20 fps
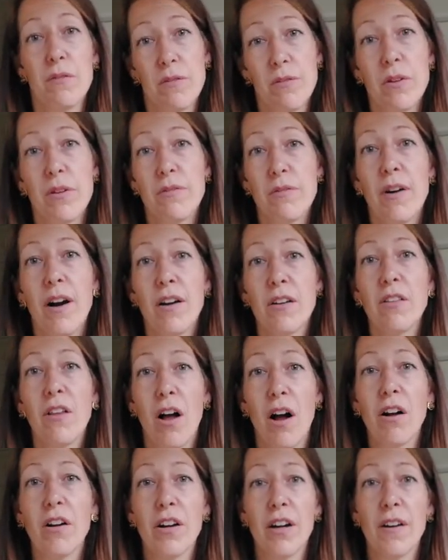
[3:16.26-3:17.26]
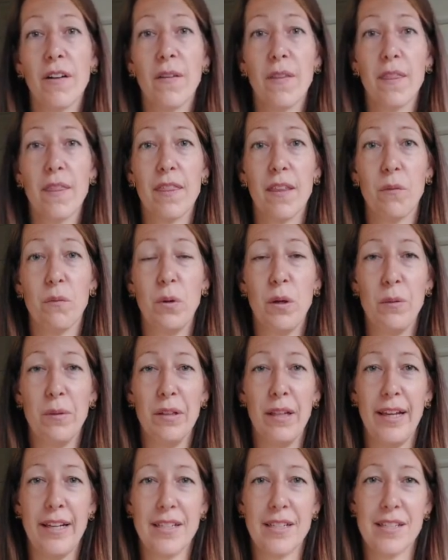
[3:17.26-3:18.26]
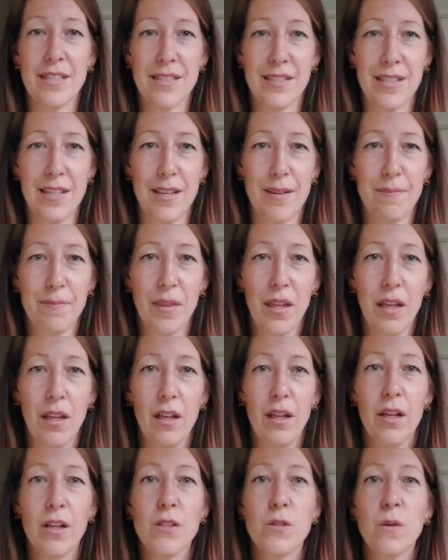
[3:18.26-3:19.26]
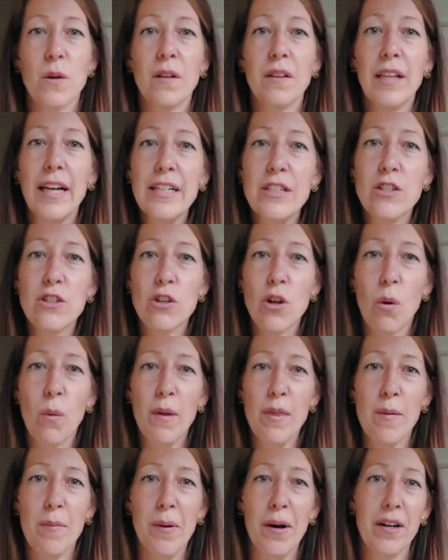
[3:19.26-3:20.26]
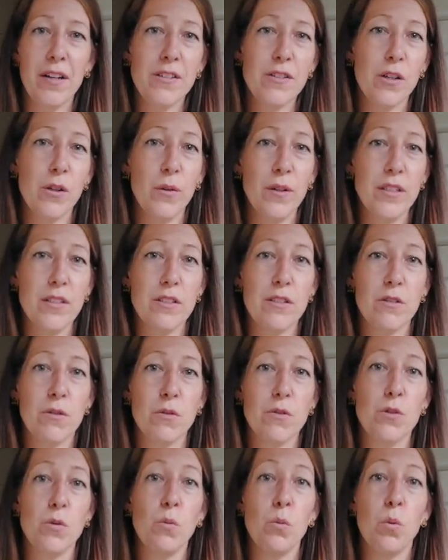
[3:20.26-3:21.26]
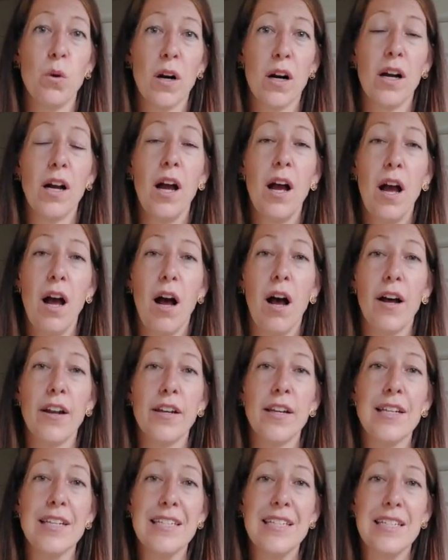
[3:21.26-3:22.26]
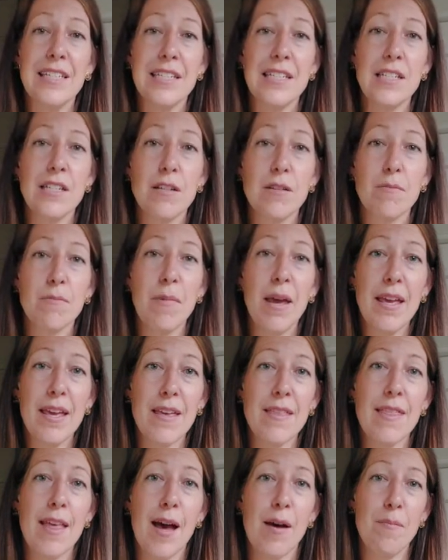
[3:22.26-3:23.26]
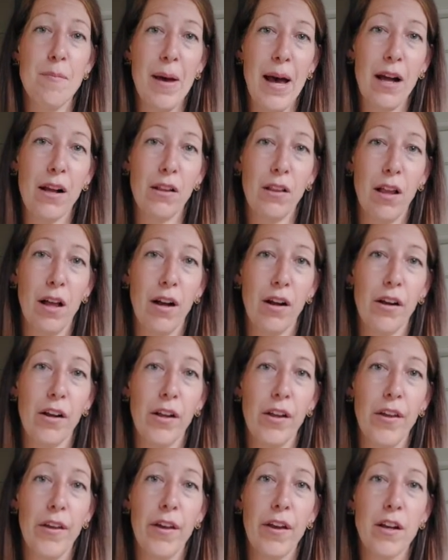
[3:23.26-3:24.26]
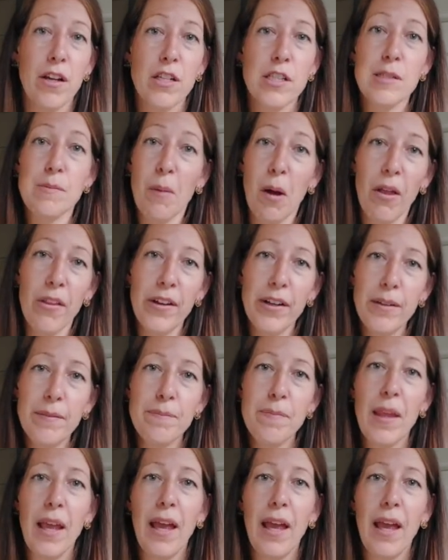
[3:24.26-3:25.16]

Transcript: for far longer than we would like to see. So I'd like to know what the parties are going to do to work on making that backlog smaller